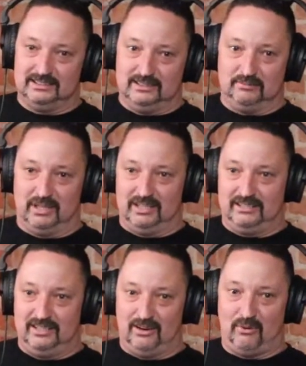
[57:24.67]
But,
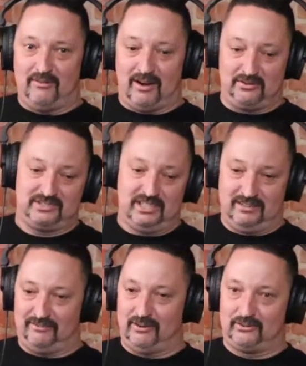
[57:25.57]
we've all seen the
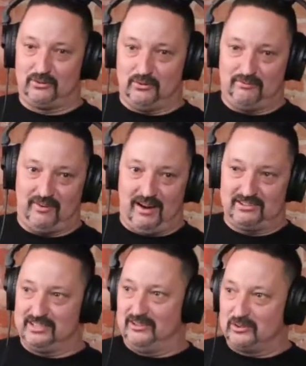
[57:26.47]
virtual fire
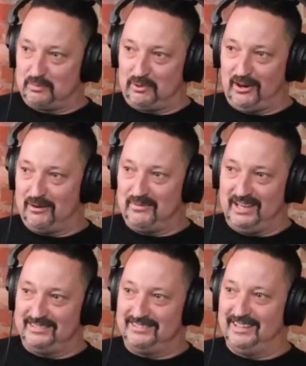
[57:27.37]
extinguisher
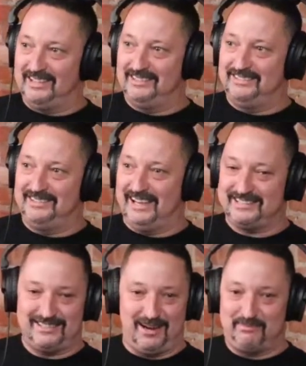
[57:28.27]
problem.
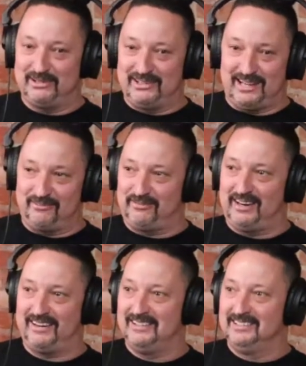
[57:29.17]
That's not putting out a
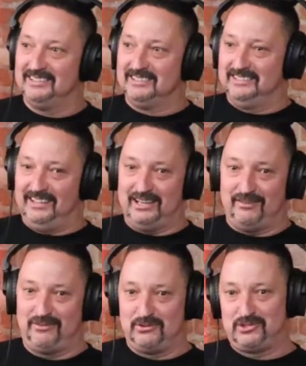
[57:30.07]
fire. And
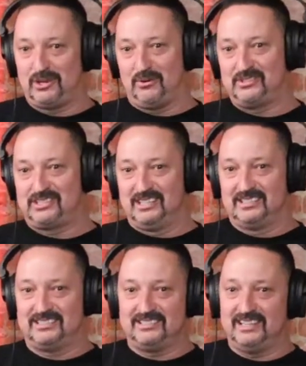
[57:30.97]
if you're showing
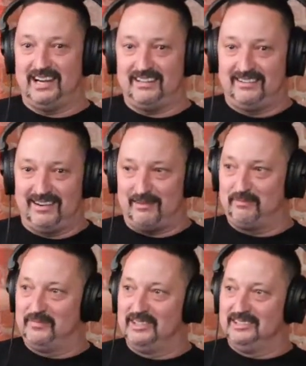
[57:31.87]
citizens that,
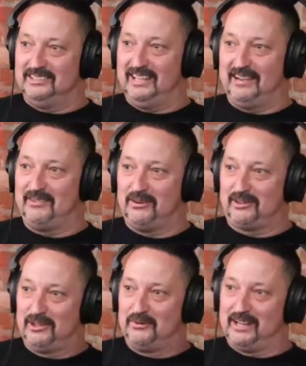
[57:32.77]
they have no
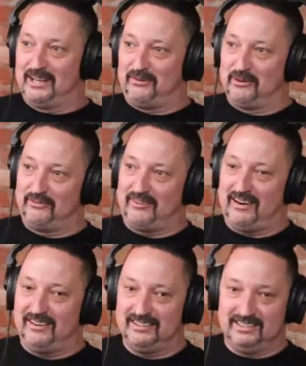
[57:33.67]
clue when they get a real
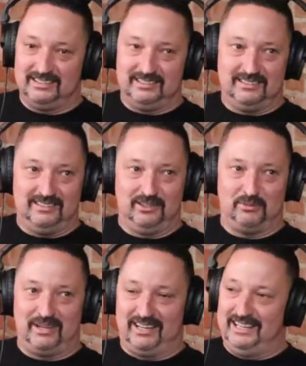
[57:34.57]
fire. Mm-hmm. A little
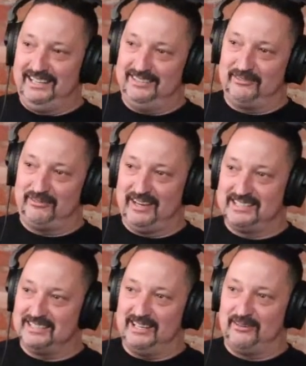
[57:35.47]
bit of heat in their
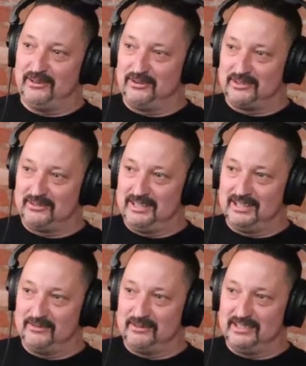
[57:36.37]
face, and they don't know what they're
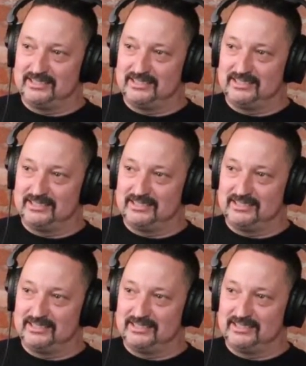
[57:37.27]
dealing with.